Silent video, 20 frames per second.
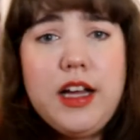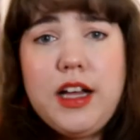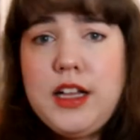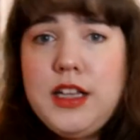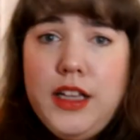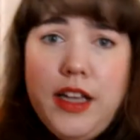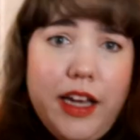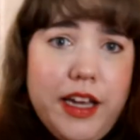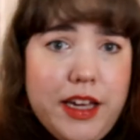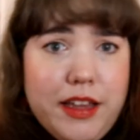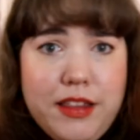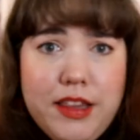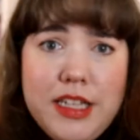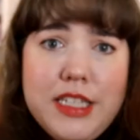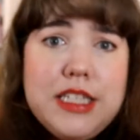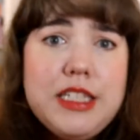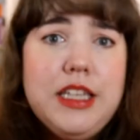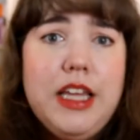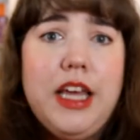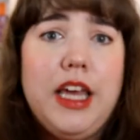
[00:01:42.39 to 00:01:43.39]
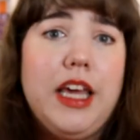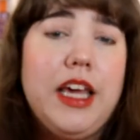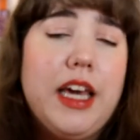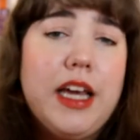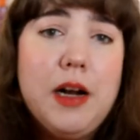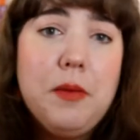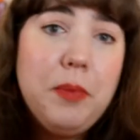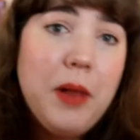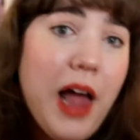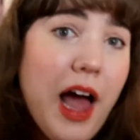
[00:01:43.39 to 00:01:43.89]
Click this link
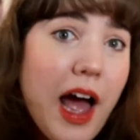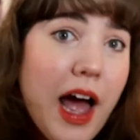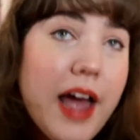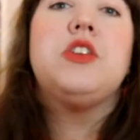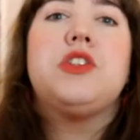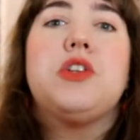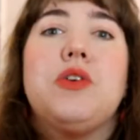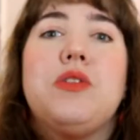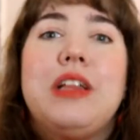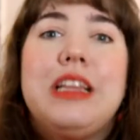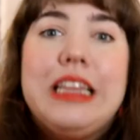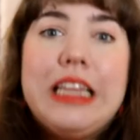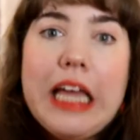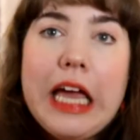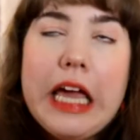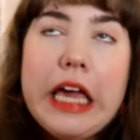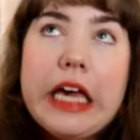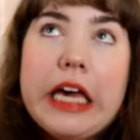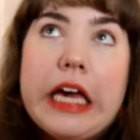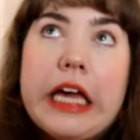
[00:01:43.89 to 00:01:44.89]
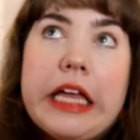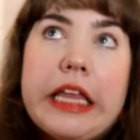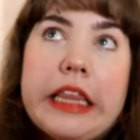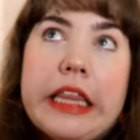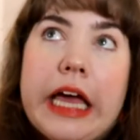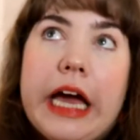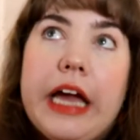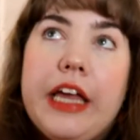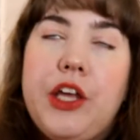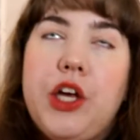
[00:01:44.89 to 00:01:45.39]
and apply. So the link
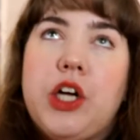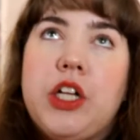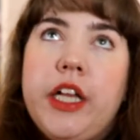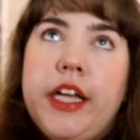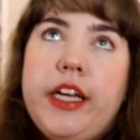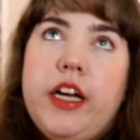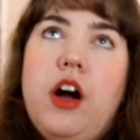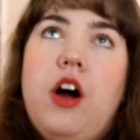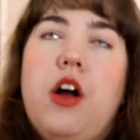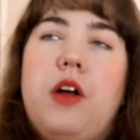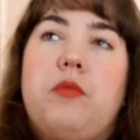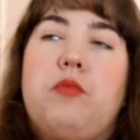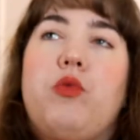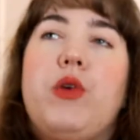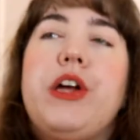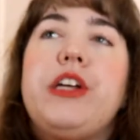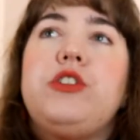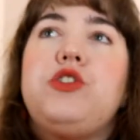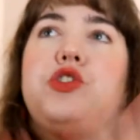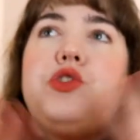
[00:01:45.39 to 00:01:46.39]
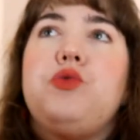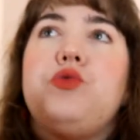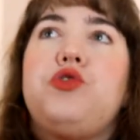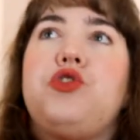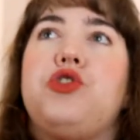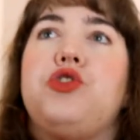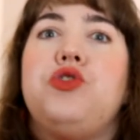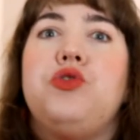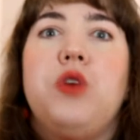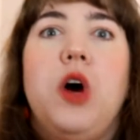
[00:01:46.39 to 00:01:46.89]
that you click on brings you
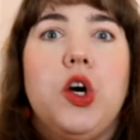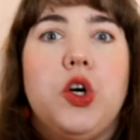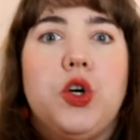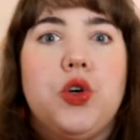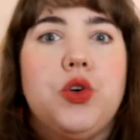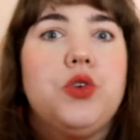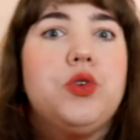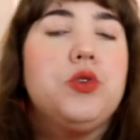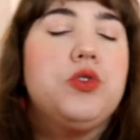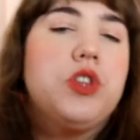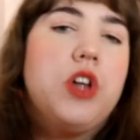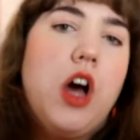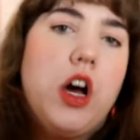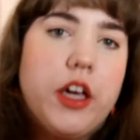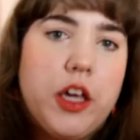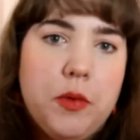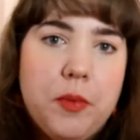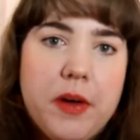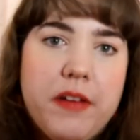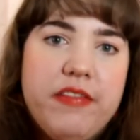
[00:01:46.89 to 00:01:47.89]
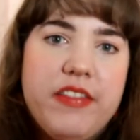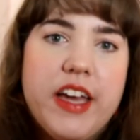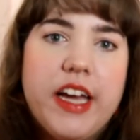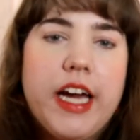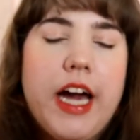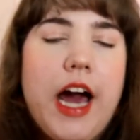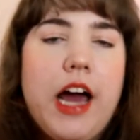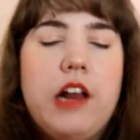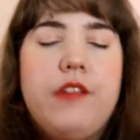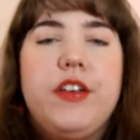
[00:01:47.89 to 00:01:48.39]
to a Google document
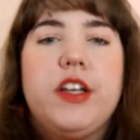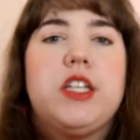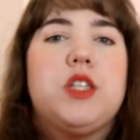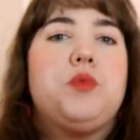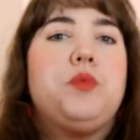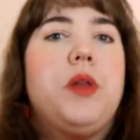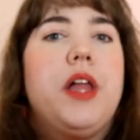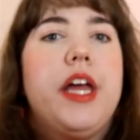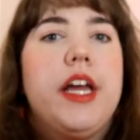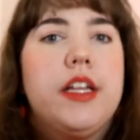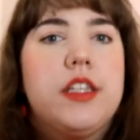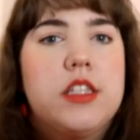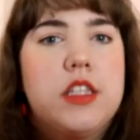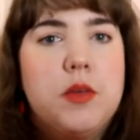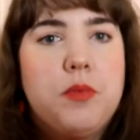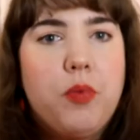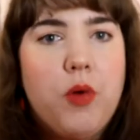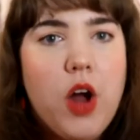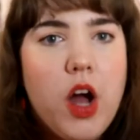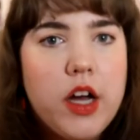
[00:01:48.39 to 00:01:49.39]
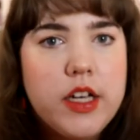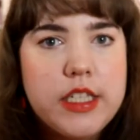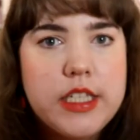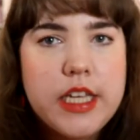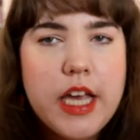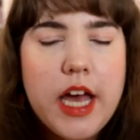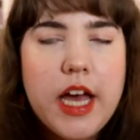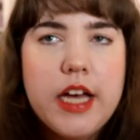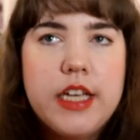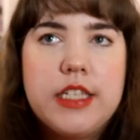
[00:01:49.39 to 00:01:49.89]
that kind of explains the
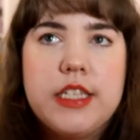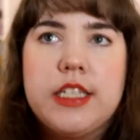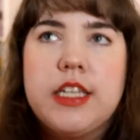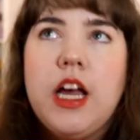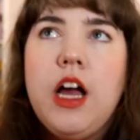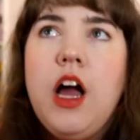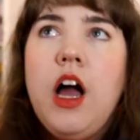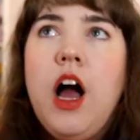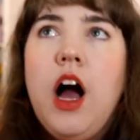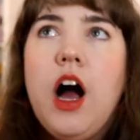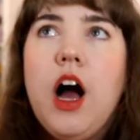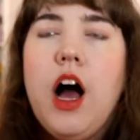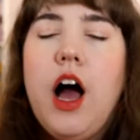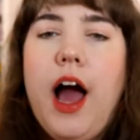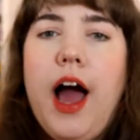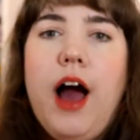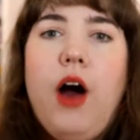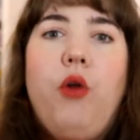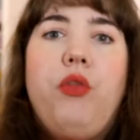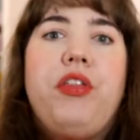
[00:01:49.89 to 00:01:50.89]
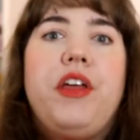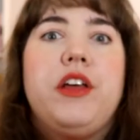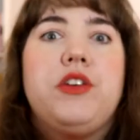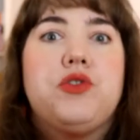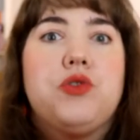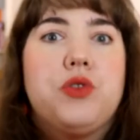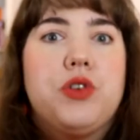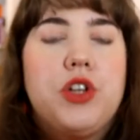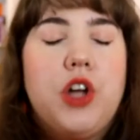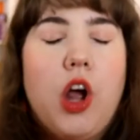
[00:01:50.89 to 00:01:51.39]
process, how
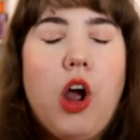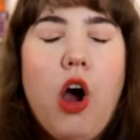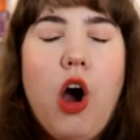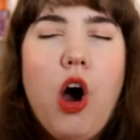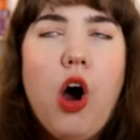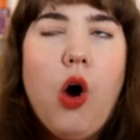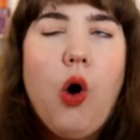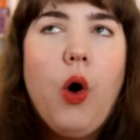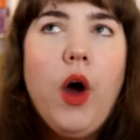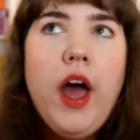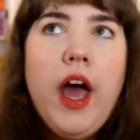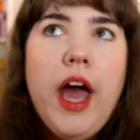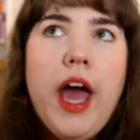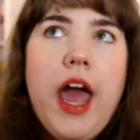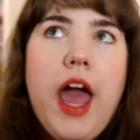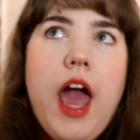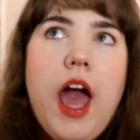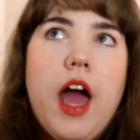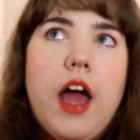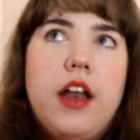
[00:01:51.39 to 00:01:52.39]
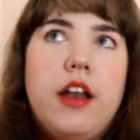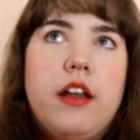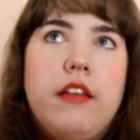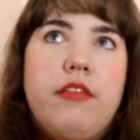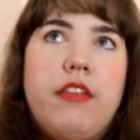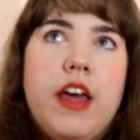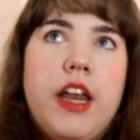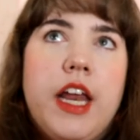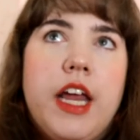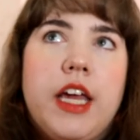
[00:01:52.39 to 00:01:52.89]
things are gonna go, and
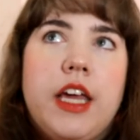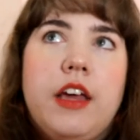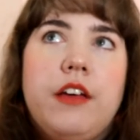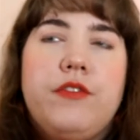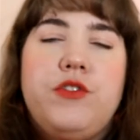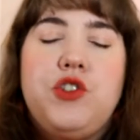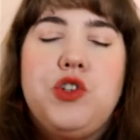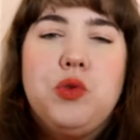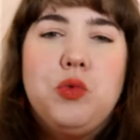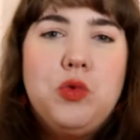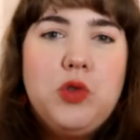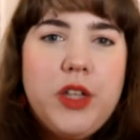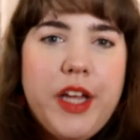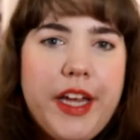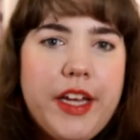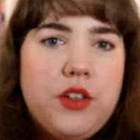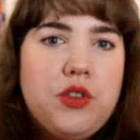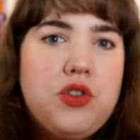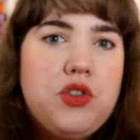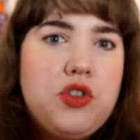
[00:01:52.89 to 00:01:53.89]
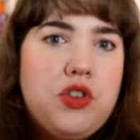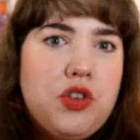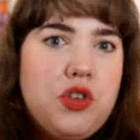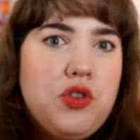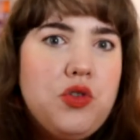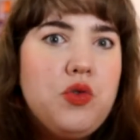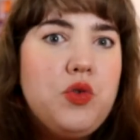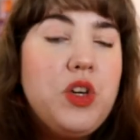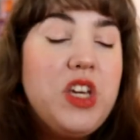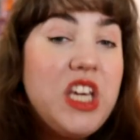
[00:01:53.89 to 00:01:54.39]
then it gives you links
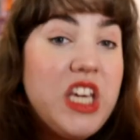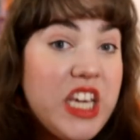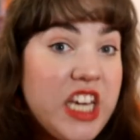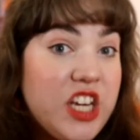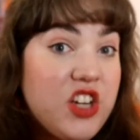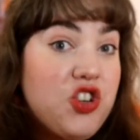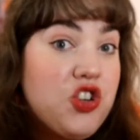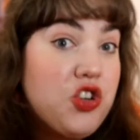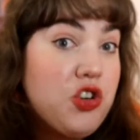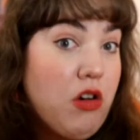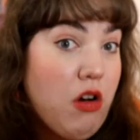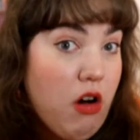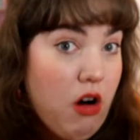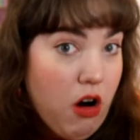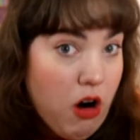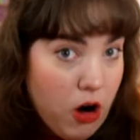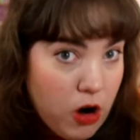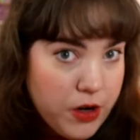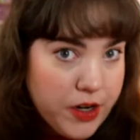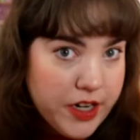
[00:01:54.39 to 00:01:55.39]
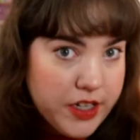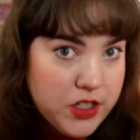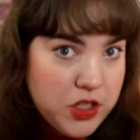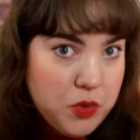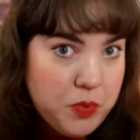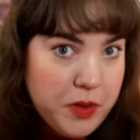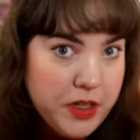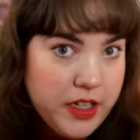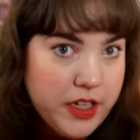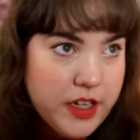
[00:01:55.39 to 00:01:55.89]
to each
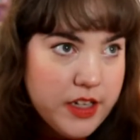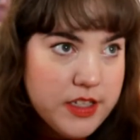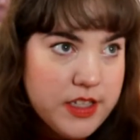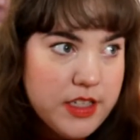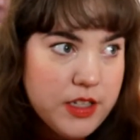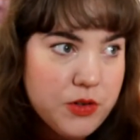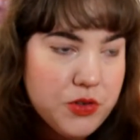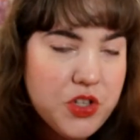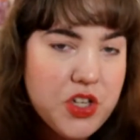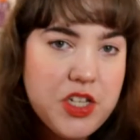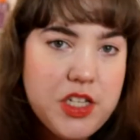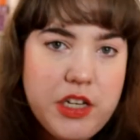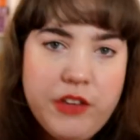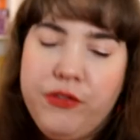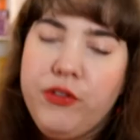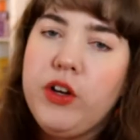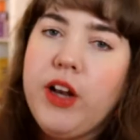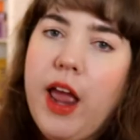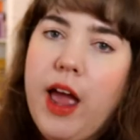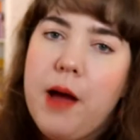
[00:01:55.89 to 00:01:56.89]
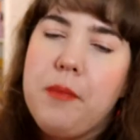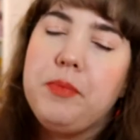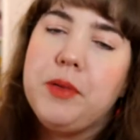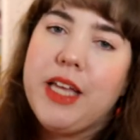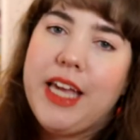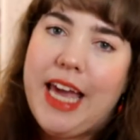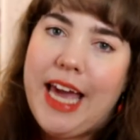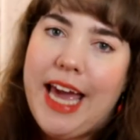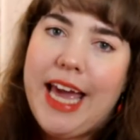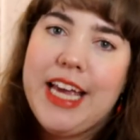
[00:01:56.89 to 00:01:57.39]
artist because there's a different
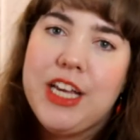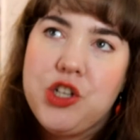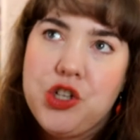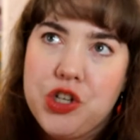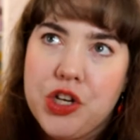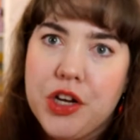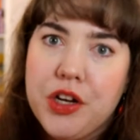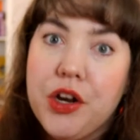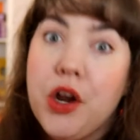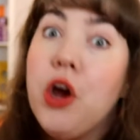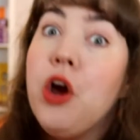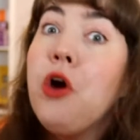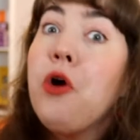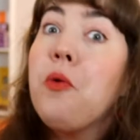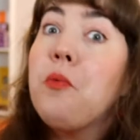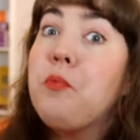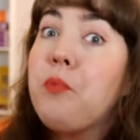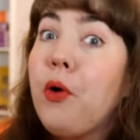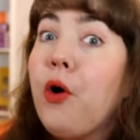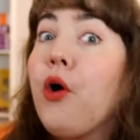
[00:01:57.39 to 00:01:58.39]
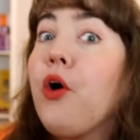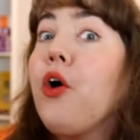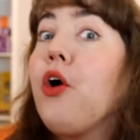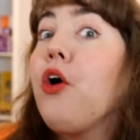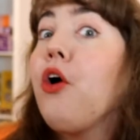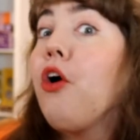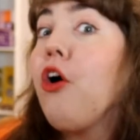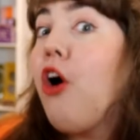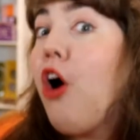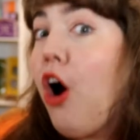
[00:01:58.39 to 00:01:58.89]
application
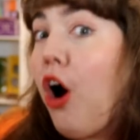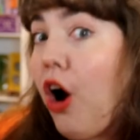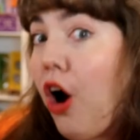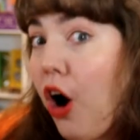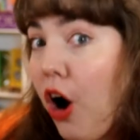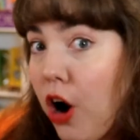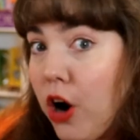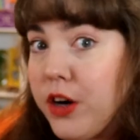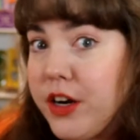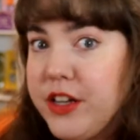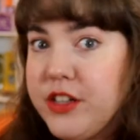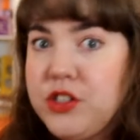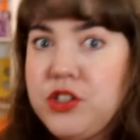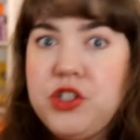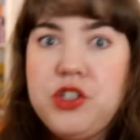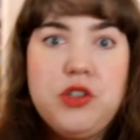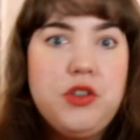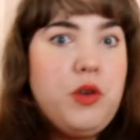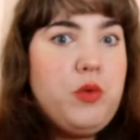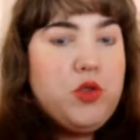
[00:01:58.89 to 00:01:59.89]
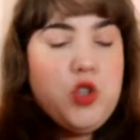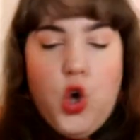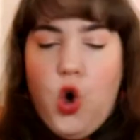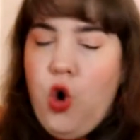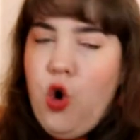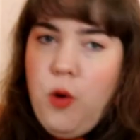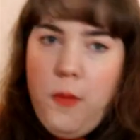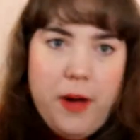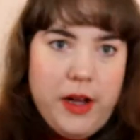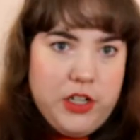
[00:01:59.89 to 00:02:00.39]
per artist. So there was a
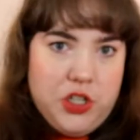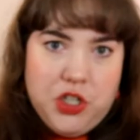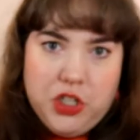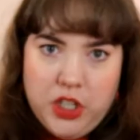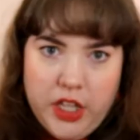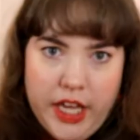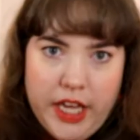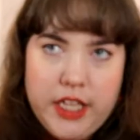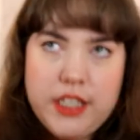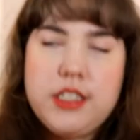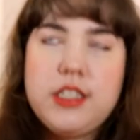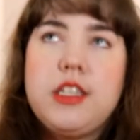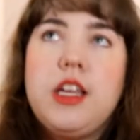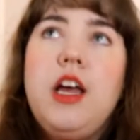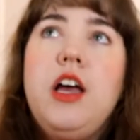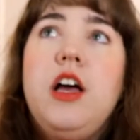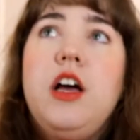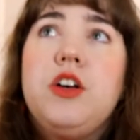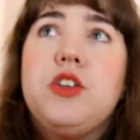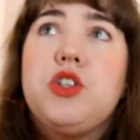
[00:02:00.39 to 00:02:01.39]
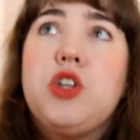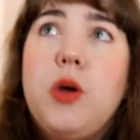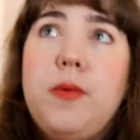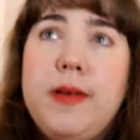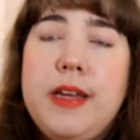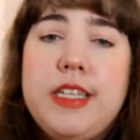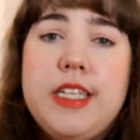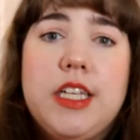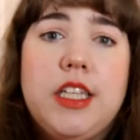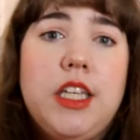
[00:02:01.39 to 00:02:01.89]
whole bunch of links. So
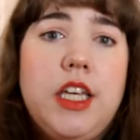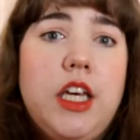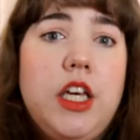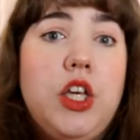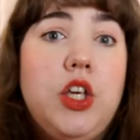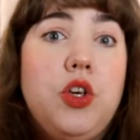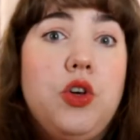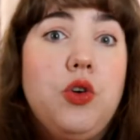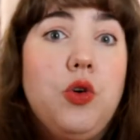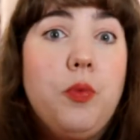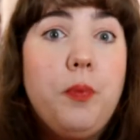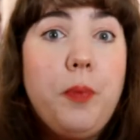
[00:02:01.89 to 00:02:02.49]
basically you